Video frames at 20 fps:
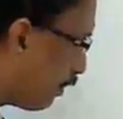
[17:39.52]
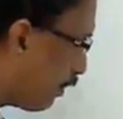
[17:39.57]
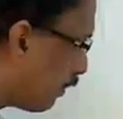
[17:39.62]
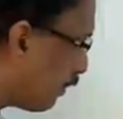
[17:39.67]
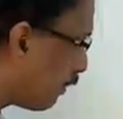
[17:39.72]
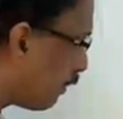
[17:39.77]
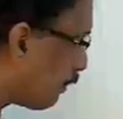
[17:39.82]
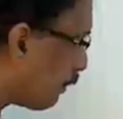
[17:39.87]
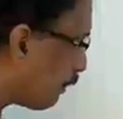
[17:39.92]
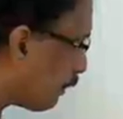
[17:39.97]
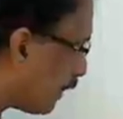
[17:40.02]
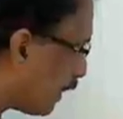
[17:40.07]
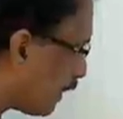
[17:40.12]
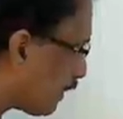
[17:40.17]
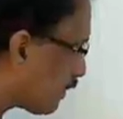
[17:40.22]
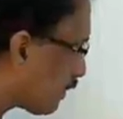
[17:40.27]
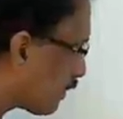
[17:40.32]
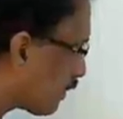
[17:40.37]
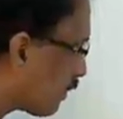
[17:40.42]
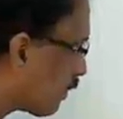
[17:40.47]
plus
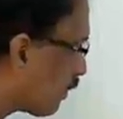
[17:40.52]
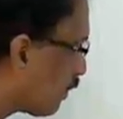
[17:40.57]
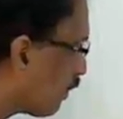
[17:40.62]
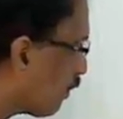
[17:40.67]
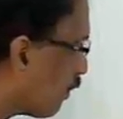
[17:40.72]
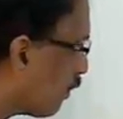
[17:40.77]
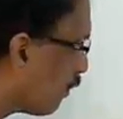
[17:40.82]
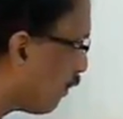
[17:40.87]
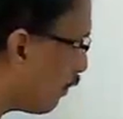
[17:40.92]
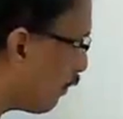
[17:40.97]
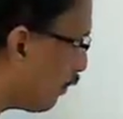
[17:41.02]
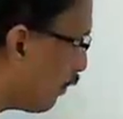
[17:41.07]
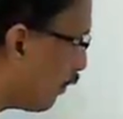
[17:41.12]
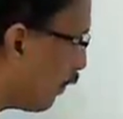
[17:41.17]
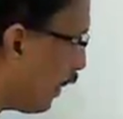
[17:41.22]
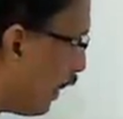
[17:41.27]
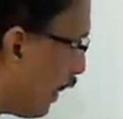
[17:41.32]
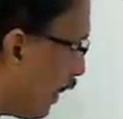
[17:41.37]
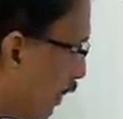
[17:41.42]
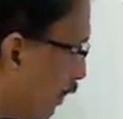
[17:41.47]

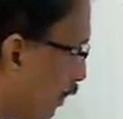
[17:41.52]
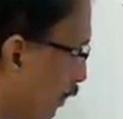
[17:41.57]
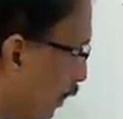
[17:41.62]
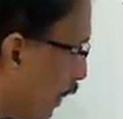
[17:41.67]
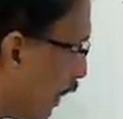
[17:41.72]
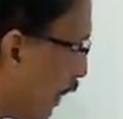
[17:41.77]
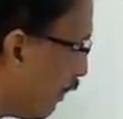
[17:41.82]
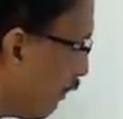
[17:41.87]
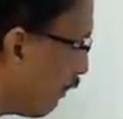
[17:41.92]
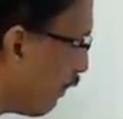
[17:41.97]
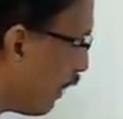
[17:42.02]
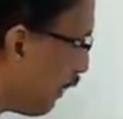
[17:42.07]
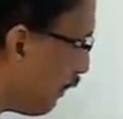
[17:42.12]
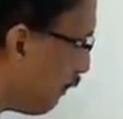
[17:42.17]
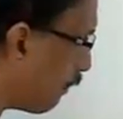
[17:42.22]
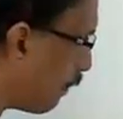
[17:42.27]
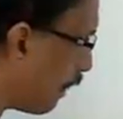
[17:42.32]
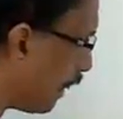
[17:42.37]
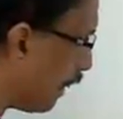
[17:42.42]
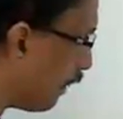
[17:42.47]
y1
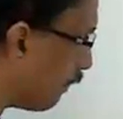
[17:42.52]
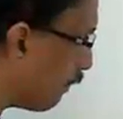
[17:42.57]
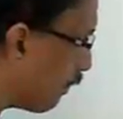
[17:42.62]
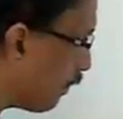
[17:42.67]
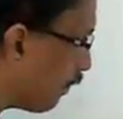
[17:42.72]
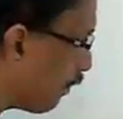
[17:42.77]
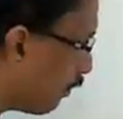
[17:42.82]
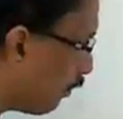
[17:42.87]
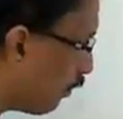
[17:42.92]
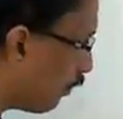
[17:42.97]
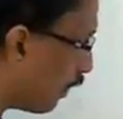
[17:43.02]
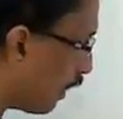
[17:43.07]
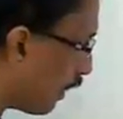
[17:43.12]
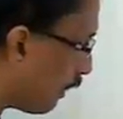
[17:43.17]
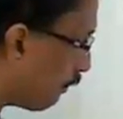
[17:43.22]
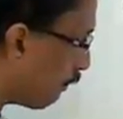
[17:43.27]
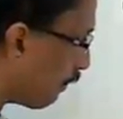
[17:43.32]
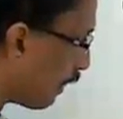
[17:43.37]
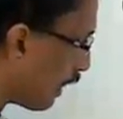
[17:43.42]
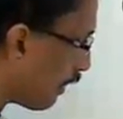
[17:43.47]
by 1 by
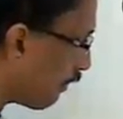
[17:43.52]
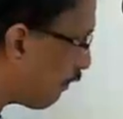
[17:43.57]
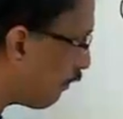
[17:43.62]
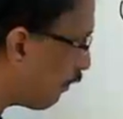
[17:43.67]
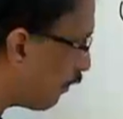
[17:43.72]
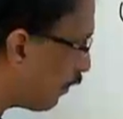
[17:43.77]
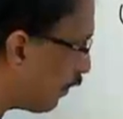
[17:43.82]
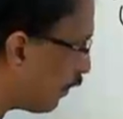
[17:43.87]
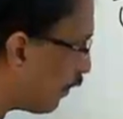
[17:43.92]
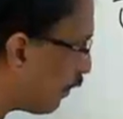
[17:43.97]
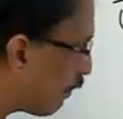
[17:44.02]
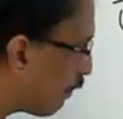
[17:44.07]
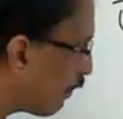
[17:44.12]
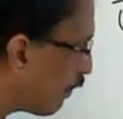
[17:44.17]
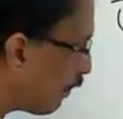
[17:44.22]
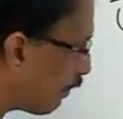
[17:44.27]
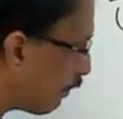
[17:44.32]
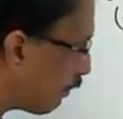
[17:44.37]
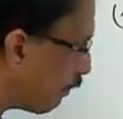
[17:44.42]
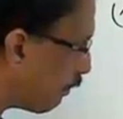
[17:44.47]
4
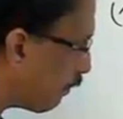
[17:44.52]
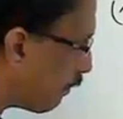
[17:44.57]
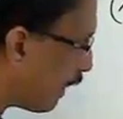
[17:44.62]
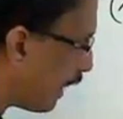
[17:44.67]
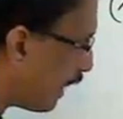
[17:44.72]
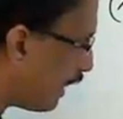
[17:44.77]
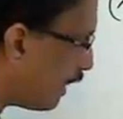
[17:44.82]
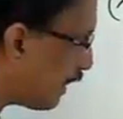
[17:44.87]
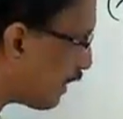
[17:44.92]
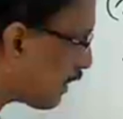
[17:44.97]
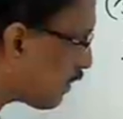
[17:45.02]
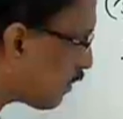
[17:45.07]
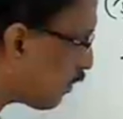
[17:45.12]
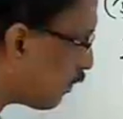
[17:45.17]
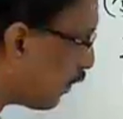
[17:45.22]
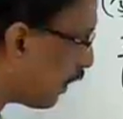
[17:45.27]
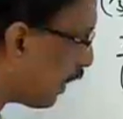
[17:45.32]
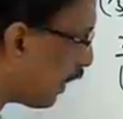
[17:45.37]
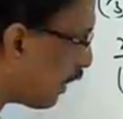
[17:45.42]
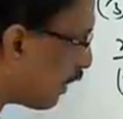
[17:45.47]
minus
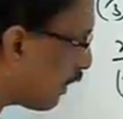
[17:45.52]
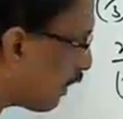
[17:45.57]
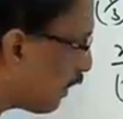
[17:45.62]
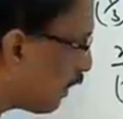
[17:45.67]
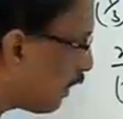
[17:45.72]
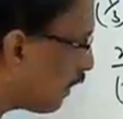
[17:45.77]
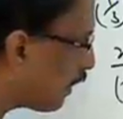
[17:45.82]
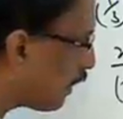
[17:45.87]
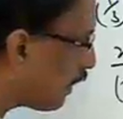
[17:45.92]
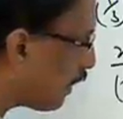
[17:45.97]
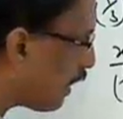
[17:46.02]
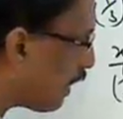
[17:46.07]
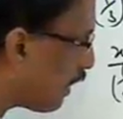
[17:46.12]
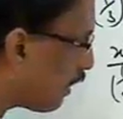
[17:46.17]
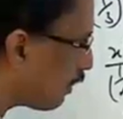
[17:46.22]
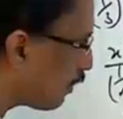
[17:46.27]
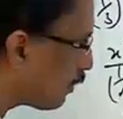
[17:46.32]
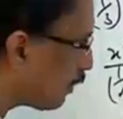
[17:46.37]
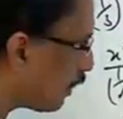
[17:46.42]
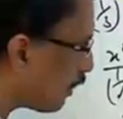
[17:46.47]
1 equal
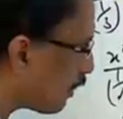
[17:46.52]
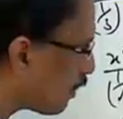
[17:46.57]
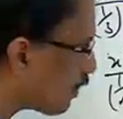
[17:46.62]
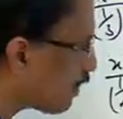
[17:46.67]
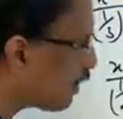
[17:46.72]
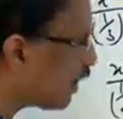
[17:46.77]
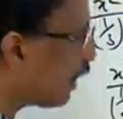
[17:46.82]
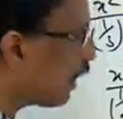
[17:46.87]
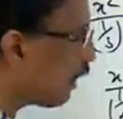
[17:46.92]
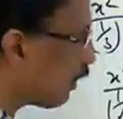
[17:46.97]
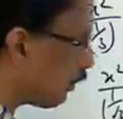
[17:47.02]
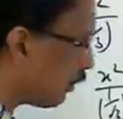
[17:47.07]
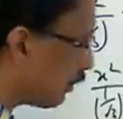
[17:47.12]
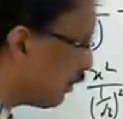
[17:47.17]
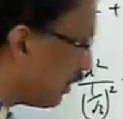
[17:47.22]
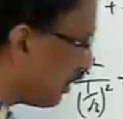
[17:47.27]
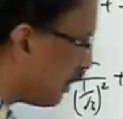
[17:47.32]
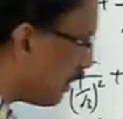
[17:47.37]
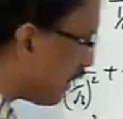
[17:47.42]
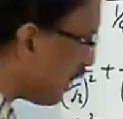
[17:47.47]
to 0.
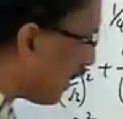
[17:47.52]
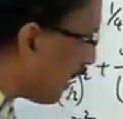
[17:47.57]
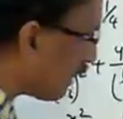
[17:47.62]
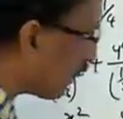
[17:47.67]
Take this